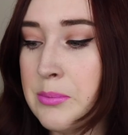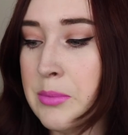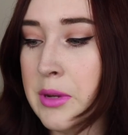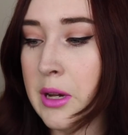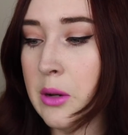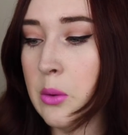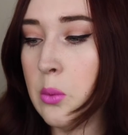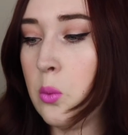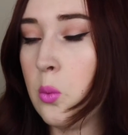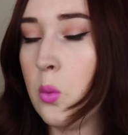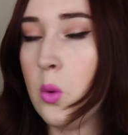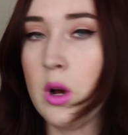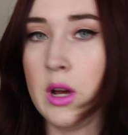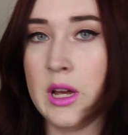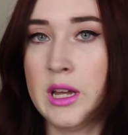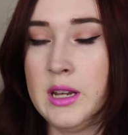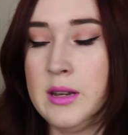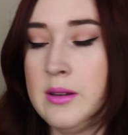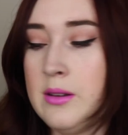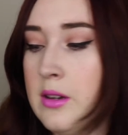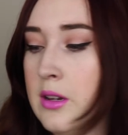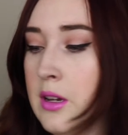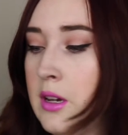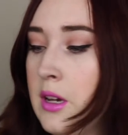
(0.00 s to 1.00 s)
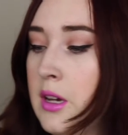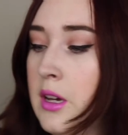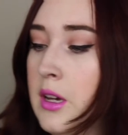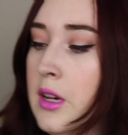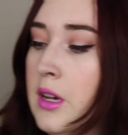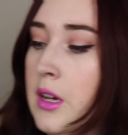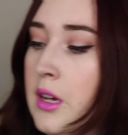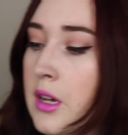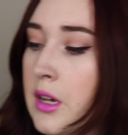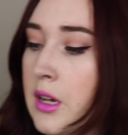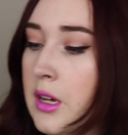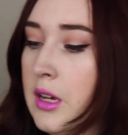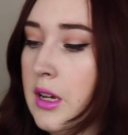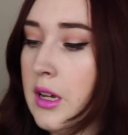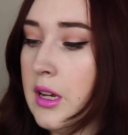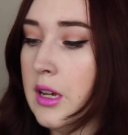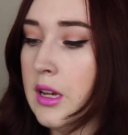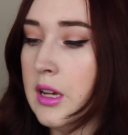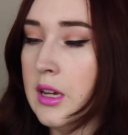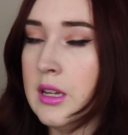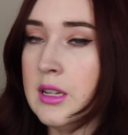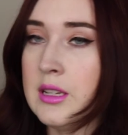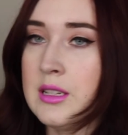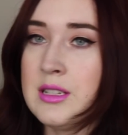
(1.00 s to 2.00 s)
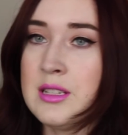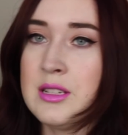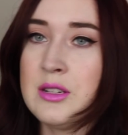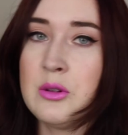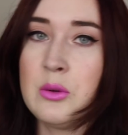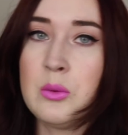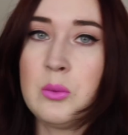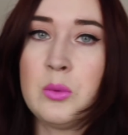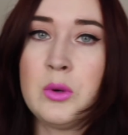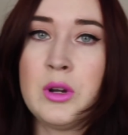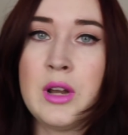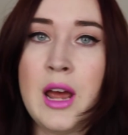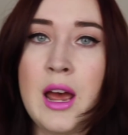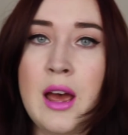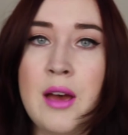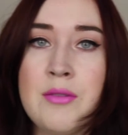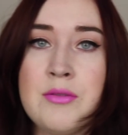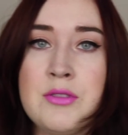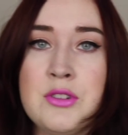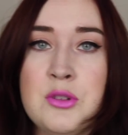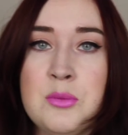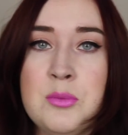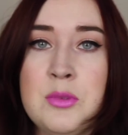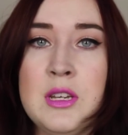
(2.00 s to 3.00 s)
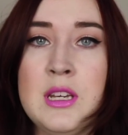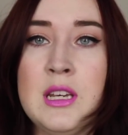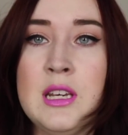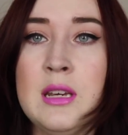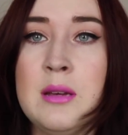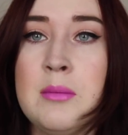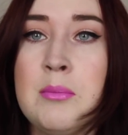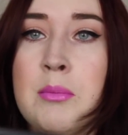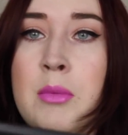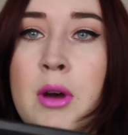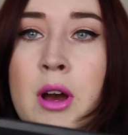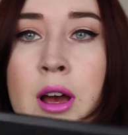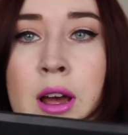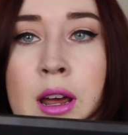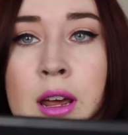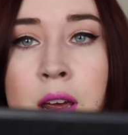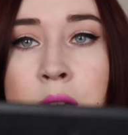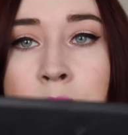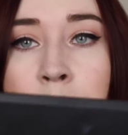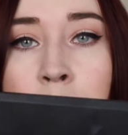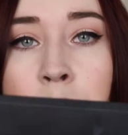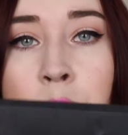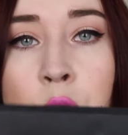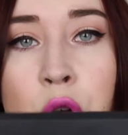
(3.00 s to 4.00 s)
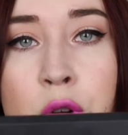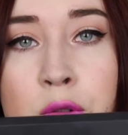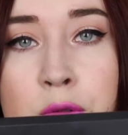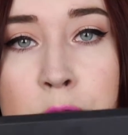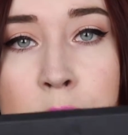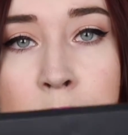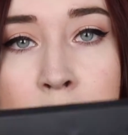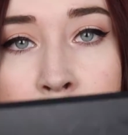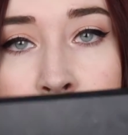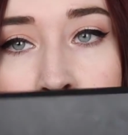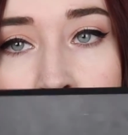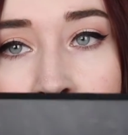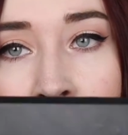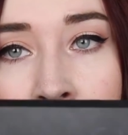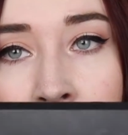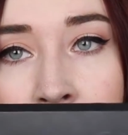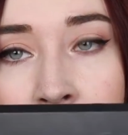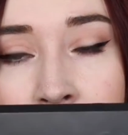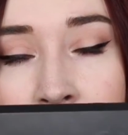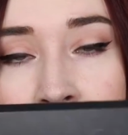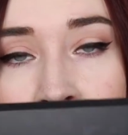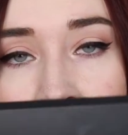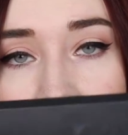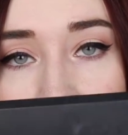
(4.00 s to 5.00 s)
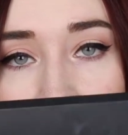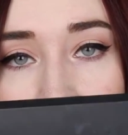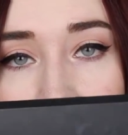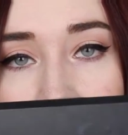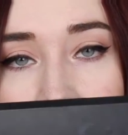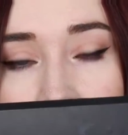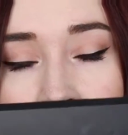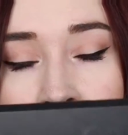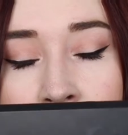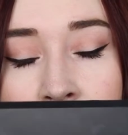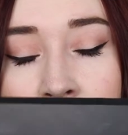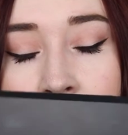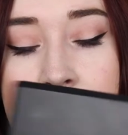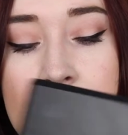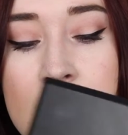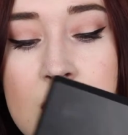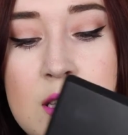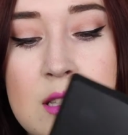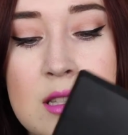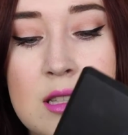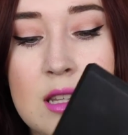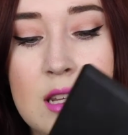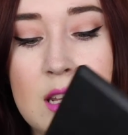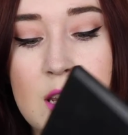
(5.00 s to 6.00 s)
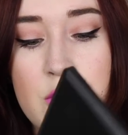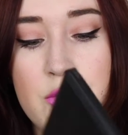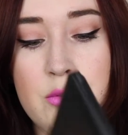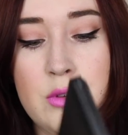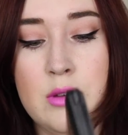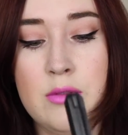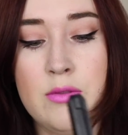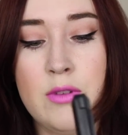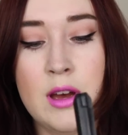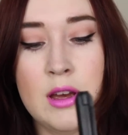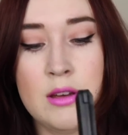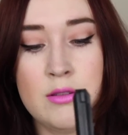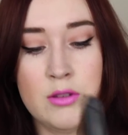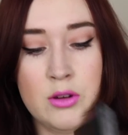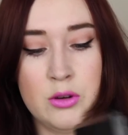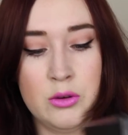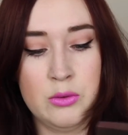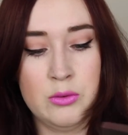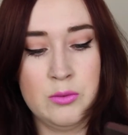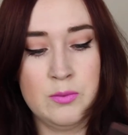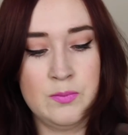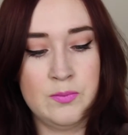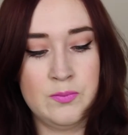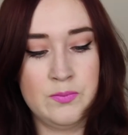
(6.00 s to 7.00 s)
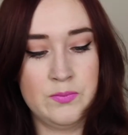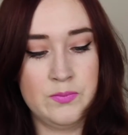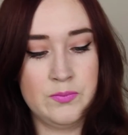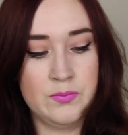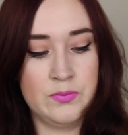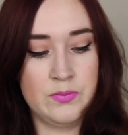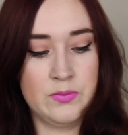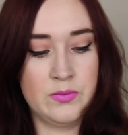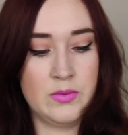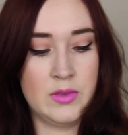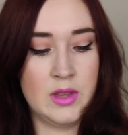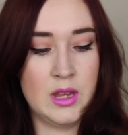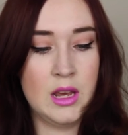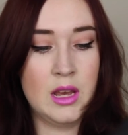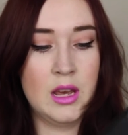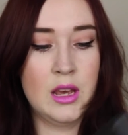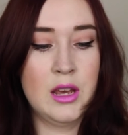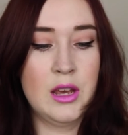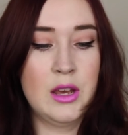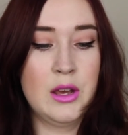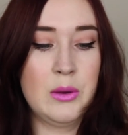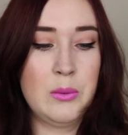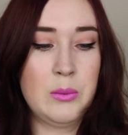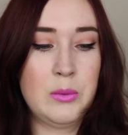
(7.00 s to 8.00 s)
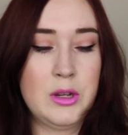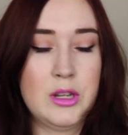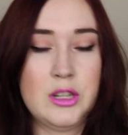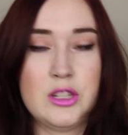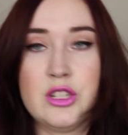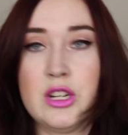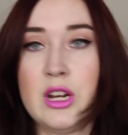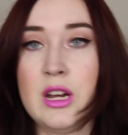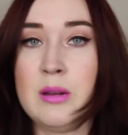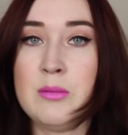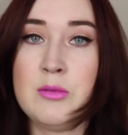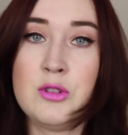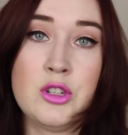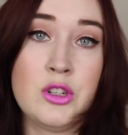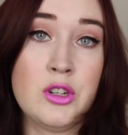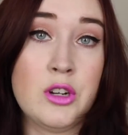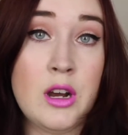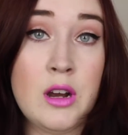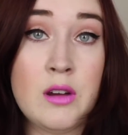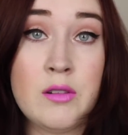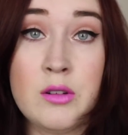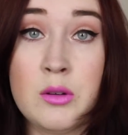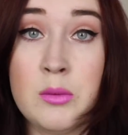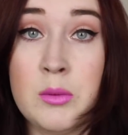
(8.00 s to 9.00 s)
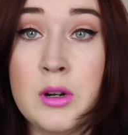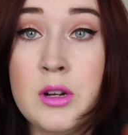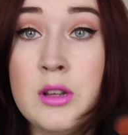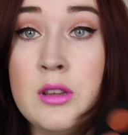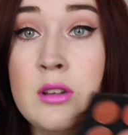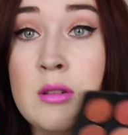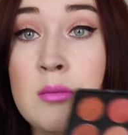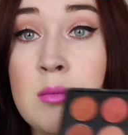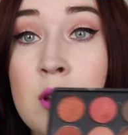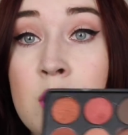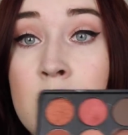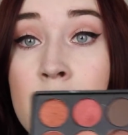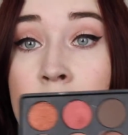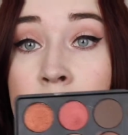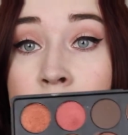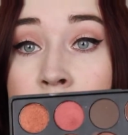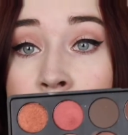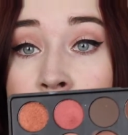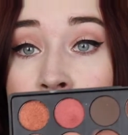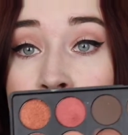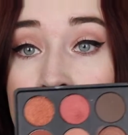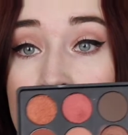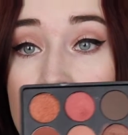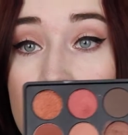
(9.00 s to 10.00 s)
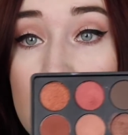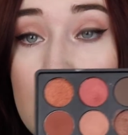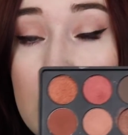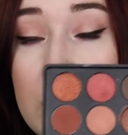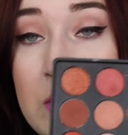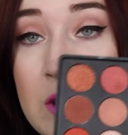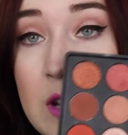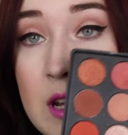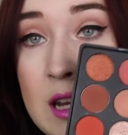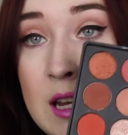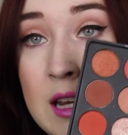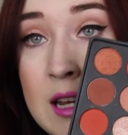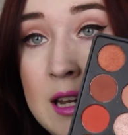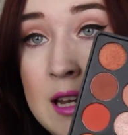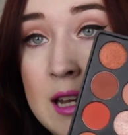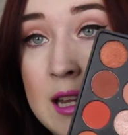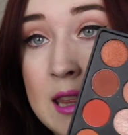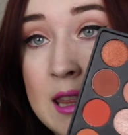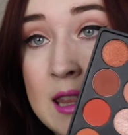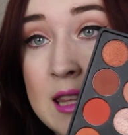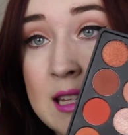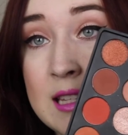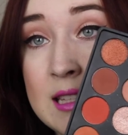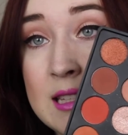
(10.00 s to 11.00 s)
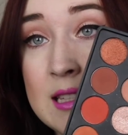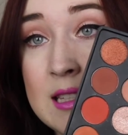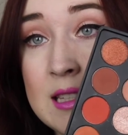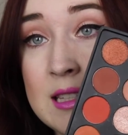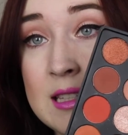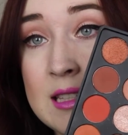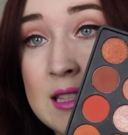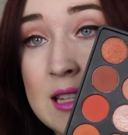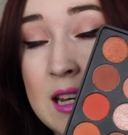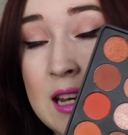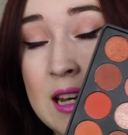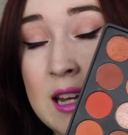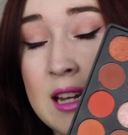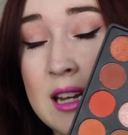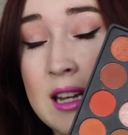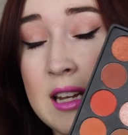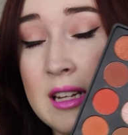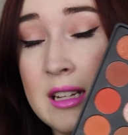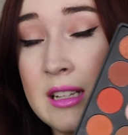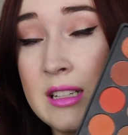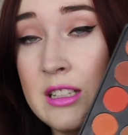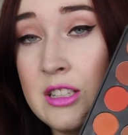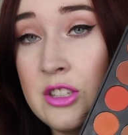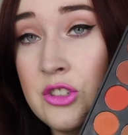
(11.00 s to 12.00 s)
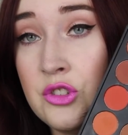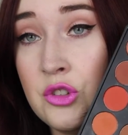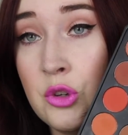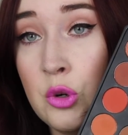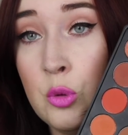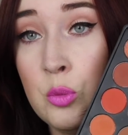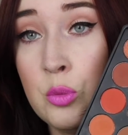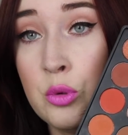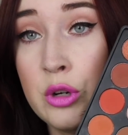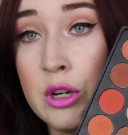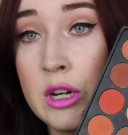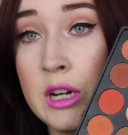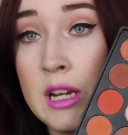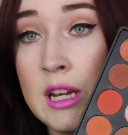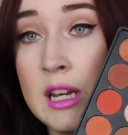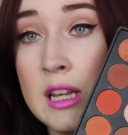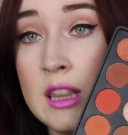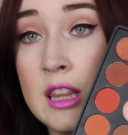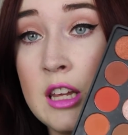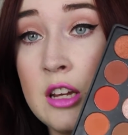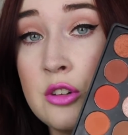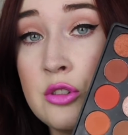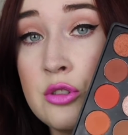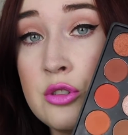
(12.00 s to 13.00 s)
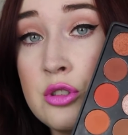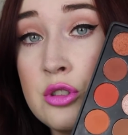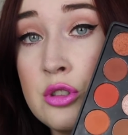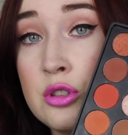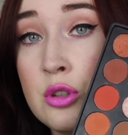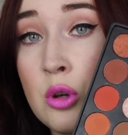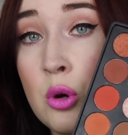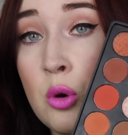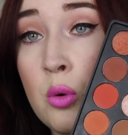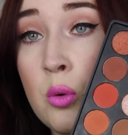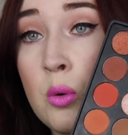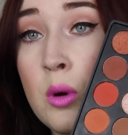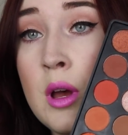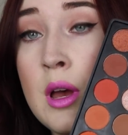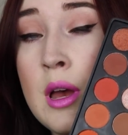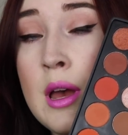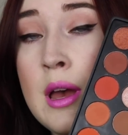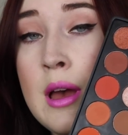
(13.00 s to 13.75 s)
pick one, it would have to be my Morphe palette. This one here is the 350, which I'm sure everyone and their mother has heard of, and this is it. It is so pretty. They're so